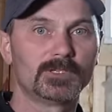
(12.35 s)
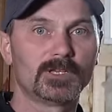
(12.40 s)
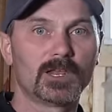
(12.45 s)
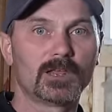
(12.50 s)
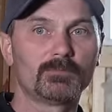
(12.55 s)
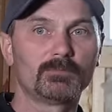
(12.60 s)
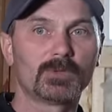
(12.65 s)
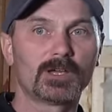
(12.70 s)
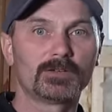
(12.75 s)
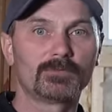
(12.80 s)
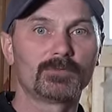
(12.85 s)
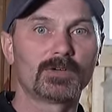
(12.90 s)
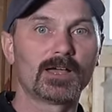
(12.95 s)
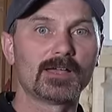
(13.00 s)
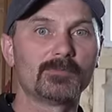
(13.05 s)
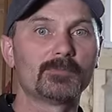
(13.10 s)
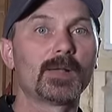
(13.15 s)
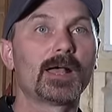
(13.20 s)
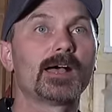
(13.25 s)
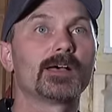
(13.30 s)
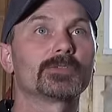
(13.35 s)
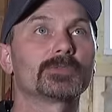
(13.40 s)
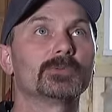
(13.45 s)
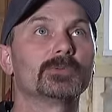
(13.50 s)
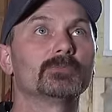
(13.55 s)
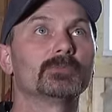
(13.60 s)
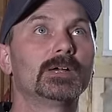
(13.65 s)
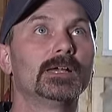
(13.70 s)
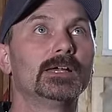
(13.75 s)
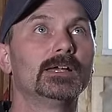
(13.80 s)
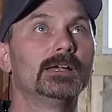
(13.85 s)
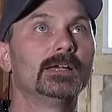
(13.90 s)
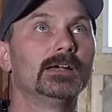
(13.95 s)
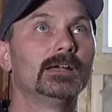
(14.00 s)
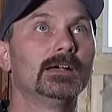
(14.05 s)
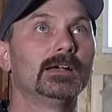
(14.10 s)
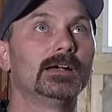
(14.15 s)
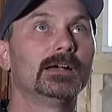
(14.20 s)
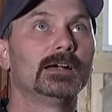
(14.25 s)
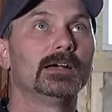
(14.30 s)
10 by 5 bathroom.
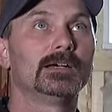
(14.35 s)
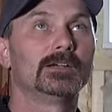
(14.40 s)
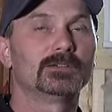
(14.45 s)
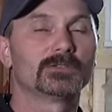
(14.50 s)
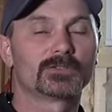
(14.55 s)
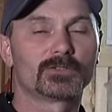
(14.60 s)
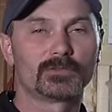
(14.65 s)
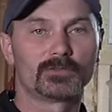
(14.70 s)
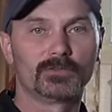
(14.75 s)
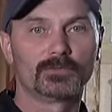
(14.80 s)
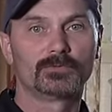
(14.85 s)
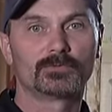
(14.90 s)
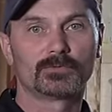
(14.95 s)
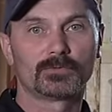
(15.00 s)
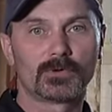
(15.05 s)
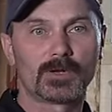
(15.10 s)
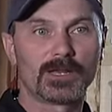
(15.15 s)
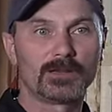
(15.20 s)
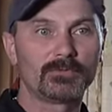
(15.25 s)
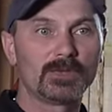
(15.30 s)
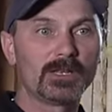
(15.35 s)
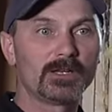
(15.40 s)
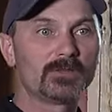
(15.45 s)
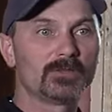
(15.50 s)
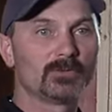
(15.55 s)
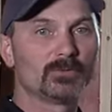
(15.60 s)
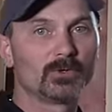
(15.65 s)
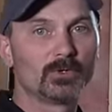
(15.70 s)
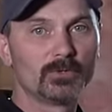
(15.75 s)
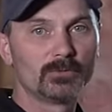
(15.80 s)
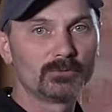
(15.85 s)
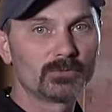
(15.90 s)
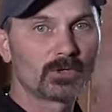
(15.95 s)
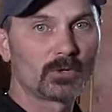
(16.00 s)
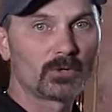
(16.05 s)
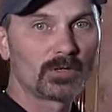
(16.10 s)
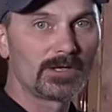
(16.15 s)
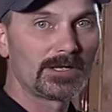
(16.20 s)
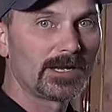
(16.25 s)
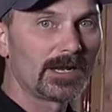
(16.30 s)
Uh, so you've renovated the room,
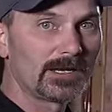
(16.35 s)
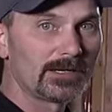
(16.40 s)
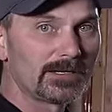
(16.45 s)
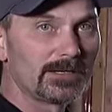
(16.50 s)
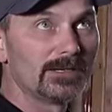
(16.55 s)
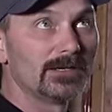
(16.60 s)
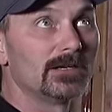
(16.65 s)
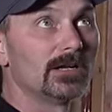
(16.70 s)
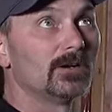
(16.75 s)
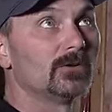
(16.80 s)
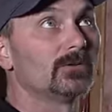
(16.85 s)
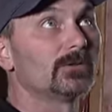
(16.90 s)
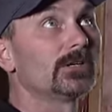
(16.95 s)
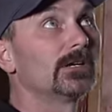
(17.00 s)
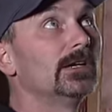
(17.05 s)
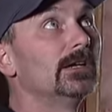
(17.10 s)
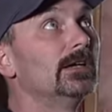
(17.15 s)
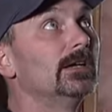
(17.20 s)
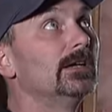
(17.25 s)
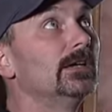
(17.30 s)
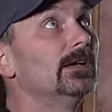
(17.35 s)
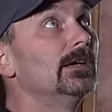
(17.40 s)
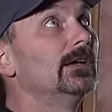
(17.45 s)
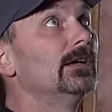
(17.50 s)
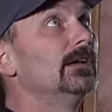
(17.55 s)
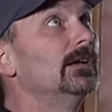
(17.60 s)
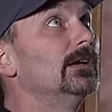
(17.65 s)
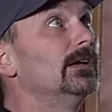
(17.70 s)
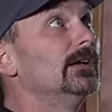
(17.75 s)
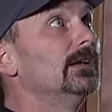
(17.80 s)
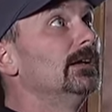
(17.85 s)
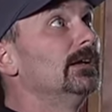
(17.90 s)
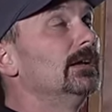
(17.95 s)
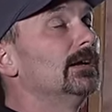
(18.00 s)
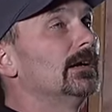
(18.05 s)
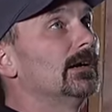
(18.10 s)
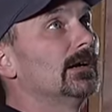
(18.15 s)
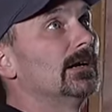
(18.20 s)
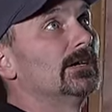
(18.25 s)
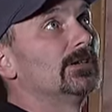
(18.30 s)
totally gutted it out.
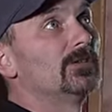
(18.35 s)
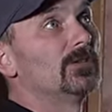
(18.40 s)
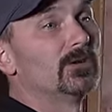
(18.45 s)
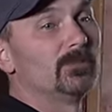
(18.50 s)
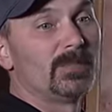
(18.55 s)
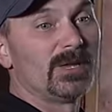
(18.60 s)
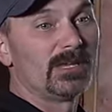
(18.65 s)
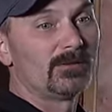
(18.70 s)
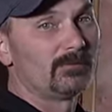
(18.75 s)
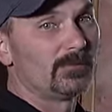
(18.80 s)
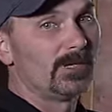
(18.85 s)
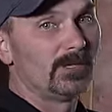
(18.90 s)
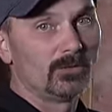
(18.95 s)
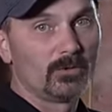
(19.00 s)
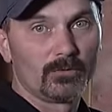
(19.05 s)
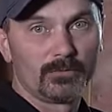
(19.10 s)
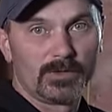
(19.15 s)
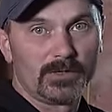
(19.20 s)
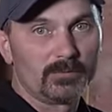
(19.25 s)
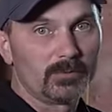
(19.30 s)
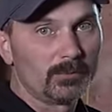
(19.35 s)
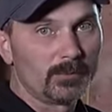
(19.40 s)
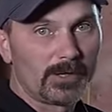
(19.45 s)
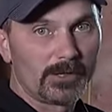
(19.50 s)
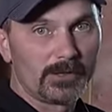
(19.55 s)
Uh, there may have been no vapor